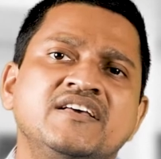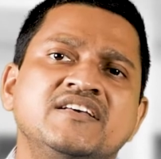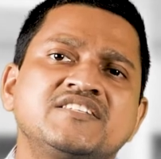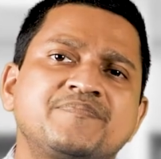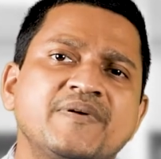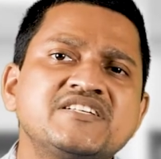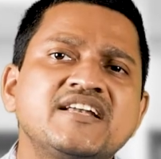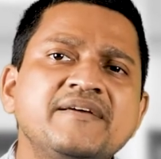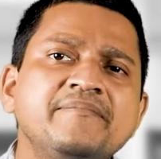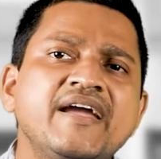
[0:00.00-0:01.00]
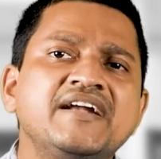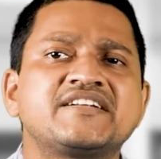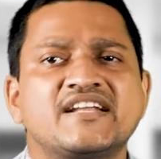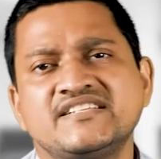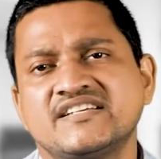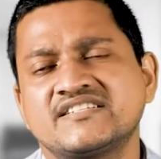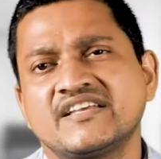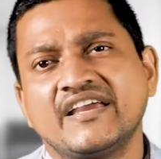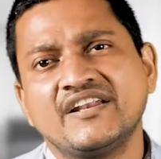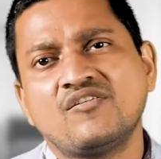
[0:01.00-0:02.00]
specially made trenches
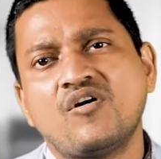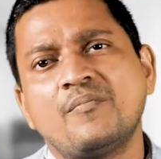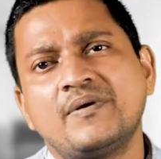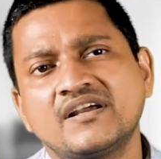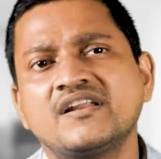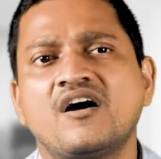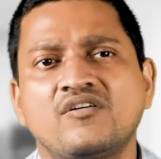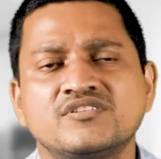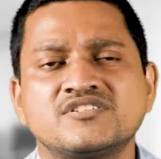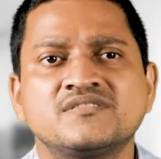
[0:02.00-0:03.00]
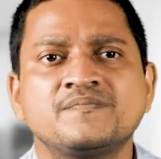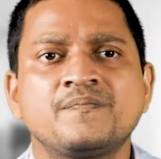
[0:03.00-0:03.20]
in open grounds.